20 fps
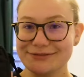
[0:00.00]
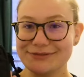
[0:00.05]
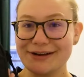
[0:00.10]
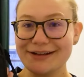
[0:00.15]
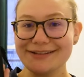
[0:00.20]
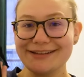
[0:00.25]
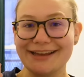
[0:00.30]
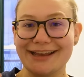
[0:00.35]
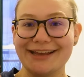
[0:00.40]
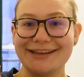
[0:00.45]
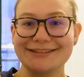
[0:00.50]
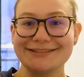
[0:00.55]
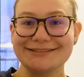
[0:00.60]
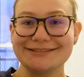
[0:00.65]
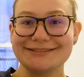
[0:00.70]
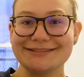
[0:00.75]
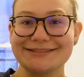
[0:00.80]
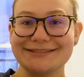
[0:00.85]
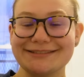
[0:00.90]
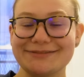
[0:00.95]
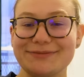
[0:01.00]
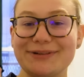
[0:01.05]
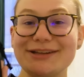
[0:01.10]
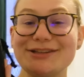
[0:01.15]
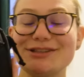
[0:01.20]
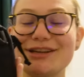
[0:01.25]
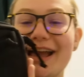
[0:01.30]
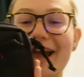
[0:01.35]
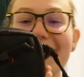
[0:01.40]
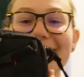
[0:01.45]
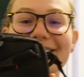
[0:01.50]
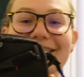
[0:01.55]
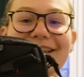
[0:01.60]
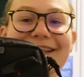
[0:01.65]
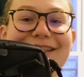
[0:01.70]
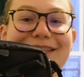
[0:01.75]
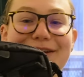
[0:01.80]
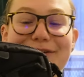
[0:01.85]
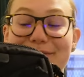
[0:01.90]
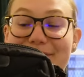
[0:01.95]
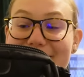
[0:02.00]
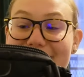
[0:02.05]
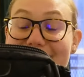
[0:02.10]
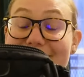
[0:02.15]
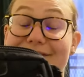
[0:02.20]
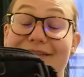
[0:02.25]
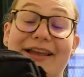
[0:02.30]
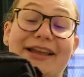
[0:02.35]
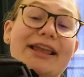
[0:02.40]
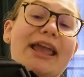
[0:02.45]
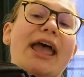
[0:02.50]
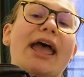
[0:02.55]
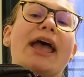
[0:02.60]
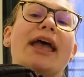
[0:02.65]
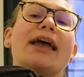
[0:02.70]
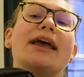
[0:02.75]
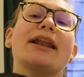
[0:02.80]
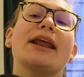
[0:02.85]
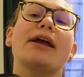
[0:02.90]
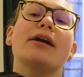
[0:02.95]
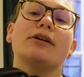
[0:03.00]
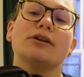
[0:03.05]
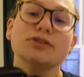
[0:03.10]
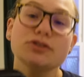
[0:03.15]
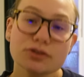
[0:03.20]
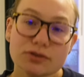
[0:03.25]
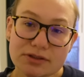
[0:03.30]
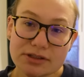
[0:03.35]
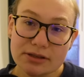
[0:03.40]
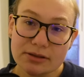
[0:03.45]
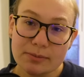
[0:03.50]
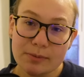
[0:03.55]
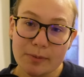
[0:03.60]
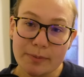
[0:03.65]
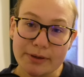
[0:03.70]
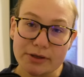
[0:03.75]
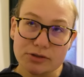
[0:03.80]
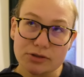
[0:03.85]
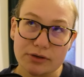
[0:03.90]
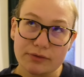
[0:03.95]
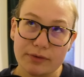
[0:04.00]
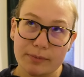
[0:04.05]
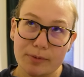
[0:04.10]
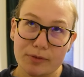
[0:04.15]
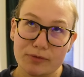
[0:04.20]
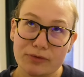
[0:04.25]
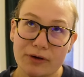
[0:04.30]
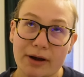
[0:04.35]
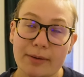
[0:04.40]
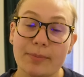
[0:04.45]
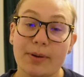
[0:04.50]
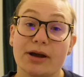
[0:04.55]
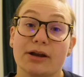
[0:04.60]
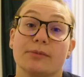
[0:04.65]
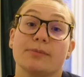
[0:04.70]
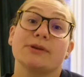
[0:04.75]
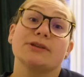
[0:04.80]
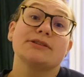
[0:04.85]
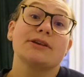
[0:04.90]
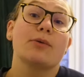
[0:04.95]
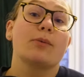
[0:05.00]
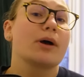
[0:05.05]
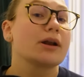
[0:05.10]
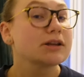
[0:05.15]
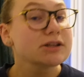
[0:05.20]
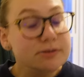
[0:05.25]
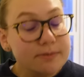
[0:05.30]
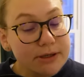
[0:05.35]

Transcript: for Elliot, which I think they're really gonna like. And I also sent them a picture of it before I bought it because I wanted